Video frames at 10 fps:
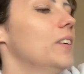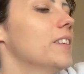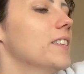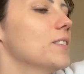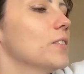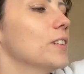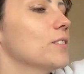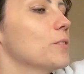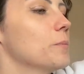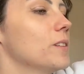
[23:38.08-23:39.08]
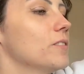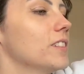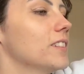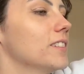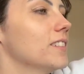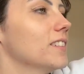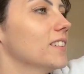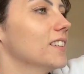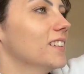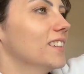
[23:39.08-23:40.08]
This video is not made for kids.
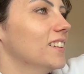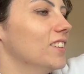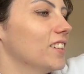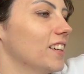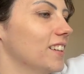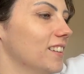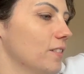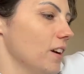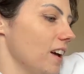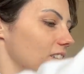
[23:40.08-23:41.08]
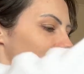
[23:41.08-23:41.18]
Okay, there we are.